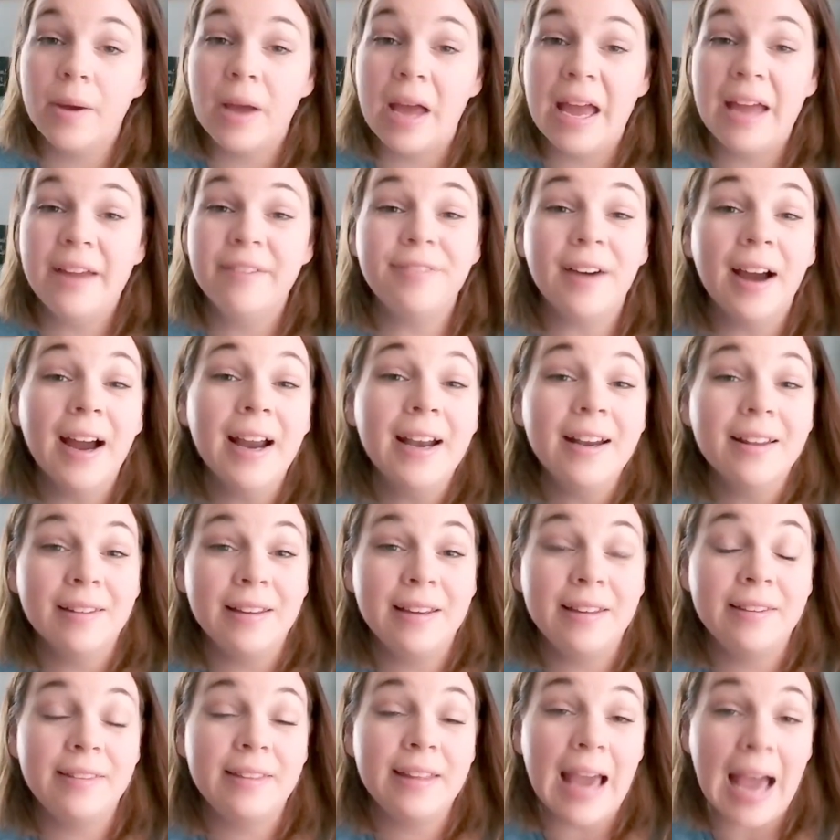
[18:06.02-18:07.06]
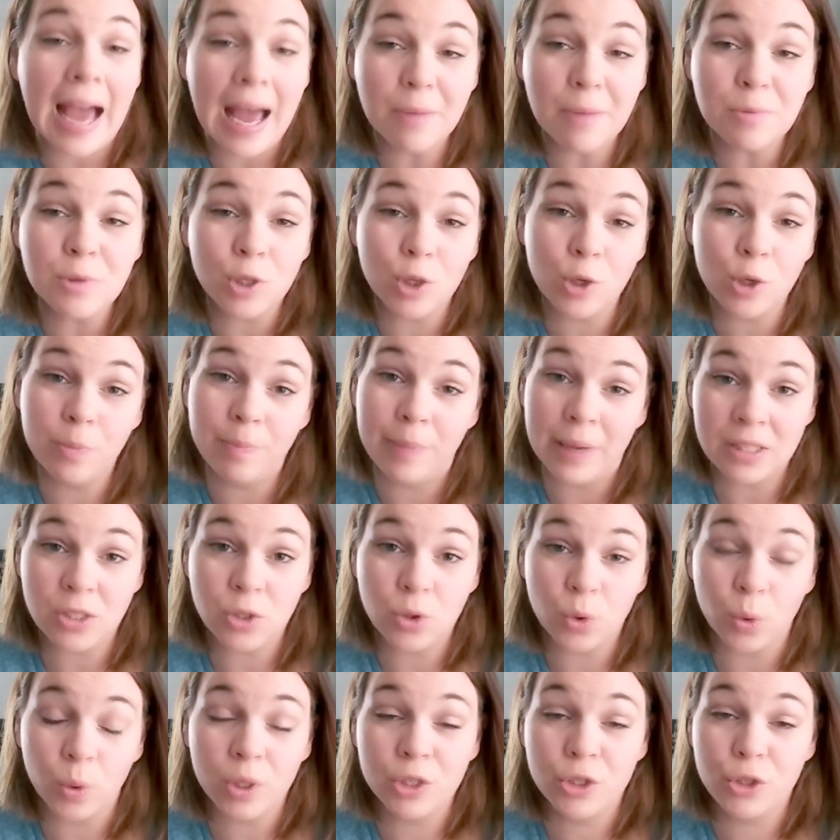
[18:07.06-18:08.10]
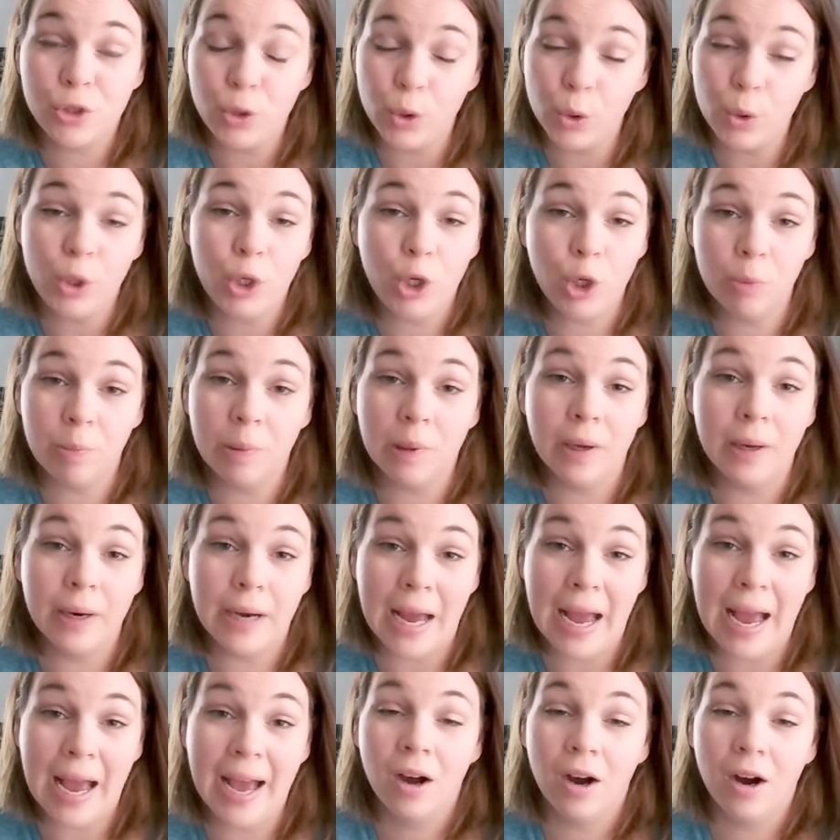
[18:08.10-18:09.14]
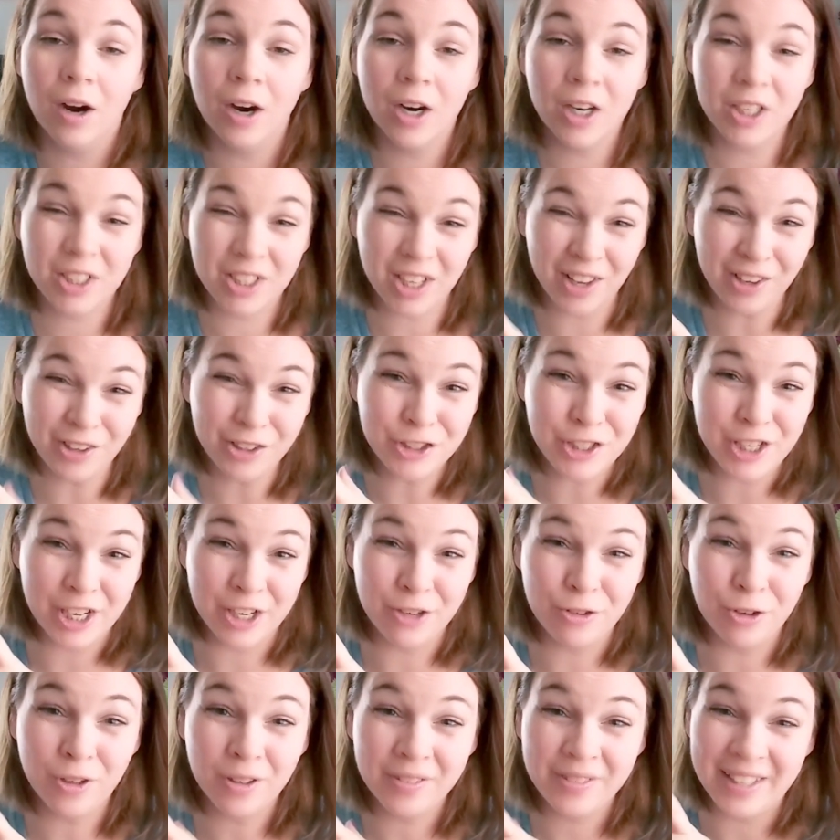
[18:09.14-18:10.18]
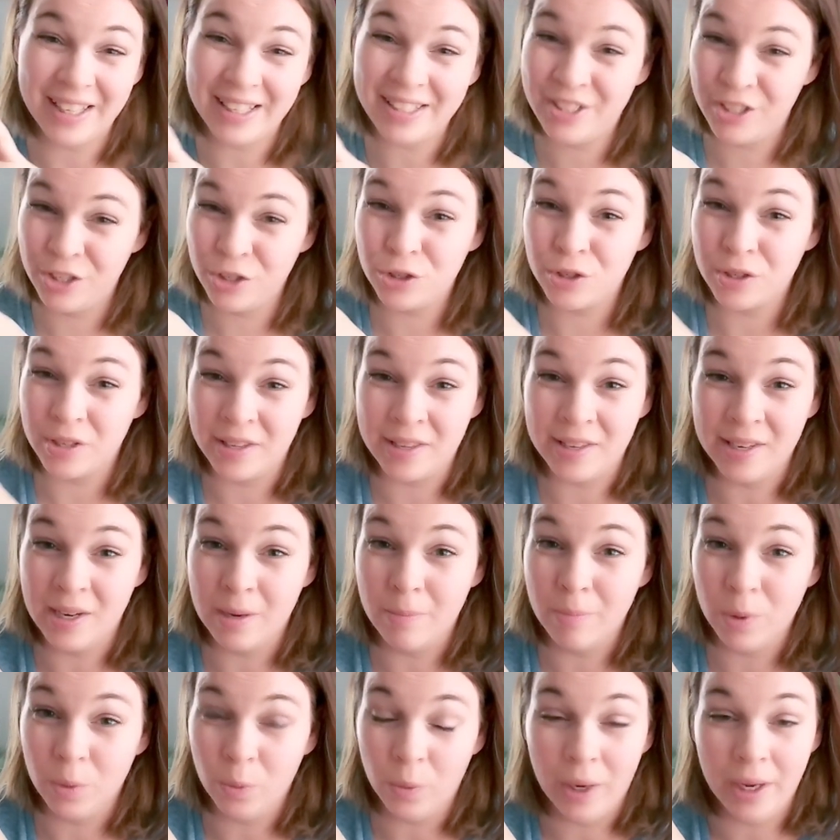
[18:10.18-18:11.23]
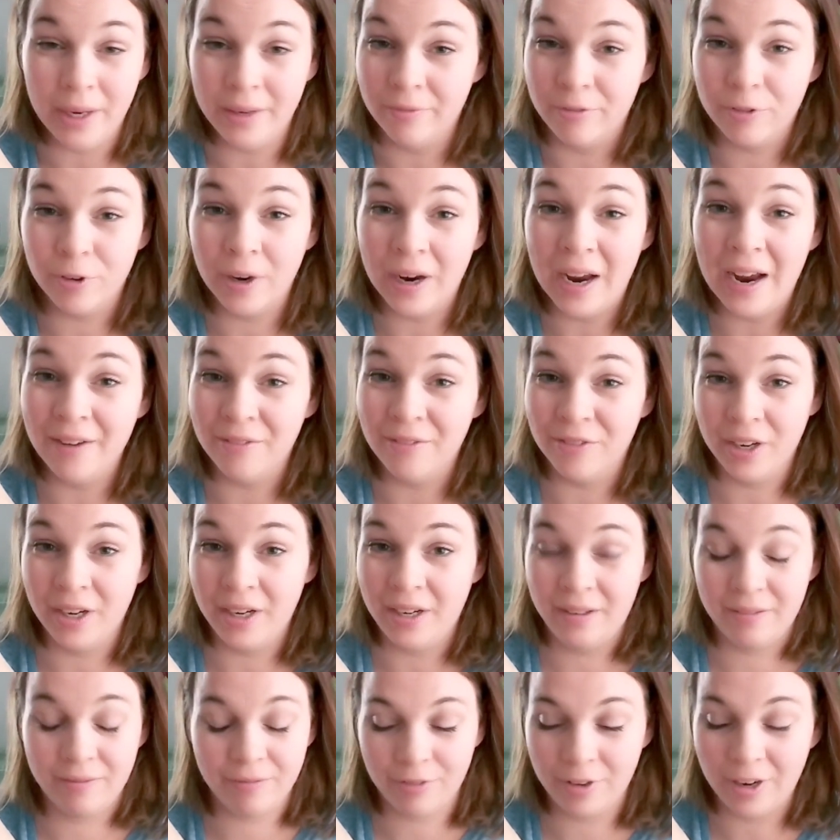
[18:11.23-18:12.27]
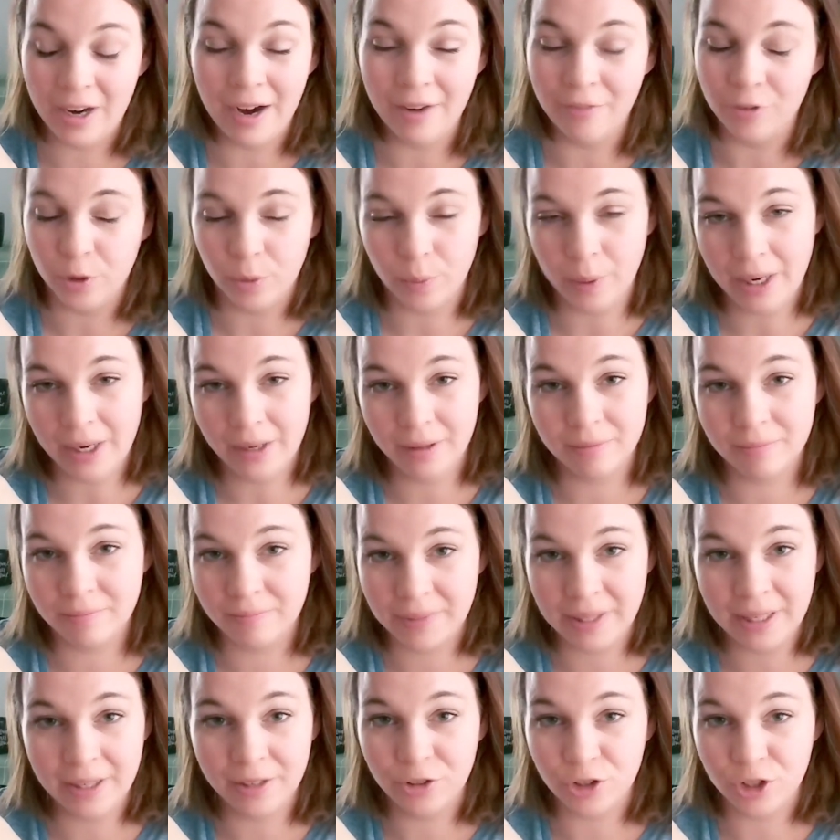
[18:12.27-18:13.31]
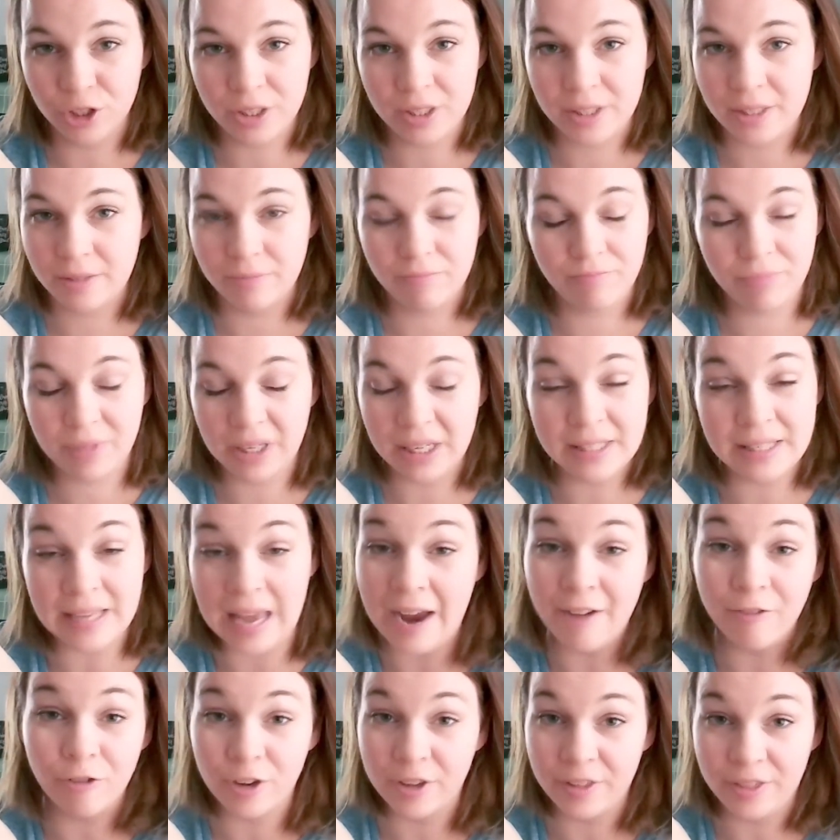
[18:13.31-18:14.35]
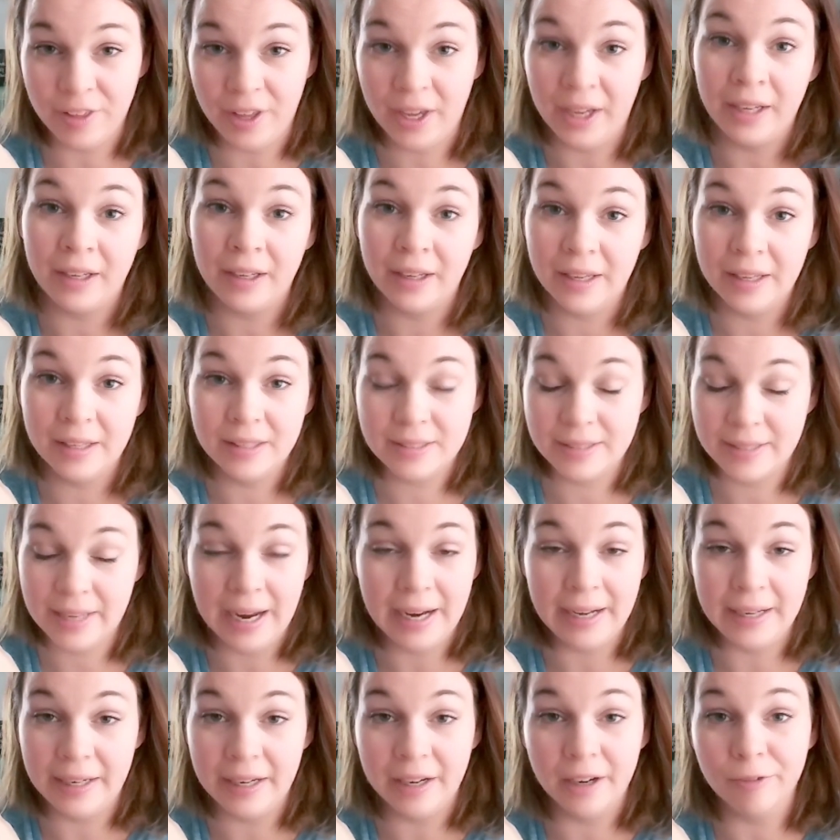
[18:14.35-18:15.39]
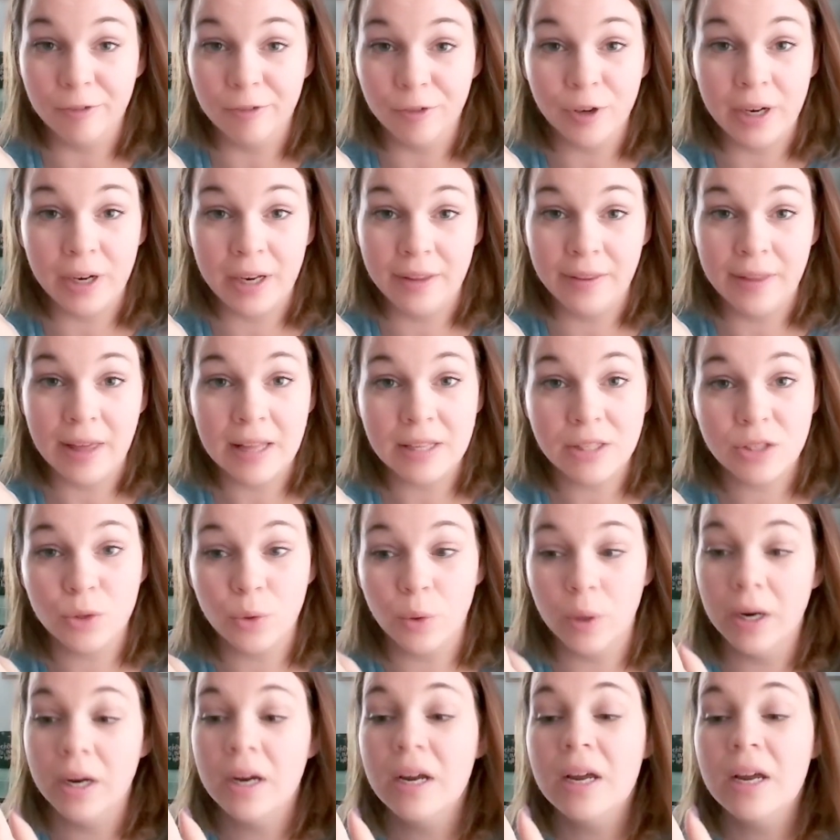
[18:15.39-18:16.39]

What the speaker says: And finally, the absolute best stores to coupon at are Dollar General. That's usually the number one for everywhere. They're just, because everything is dang near free in that store.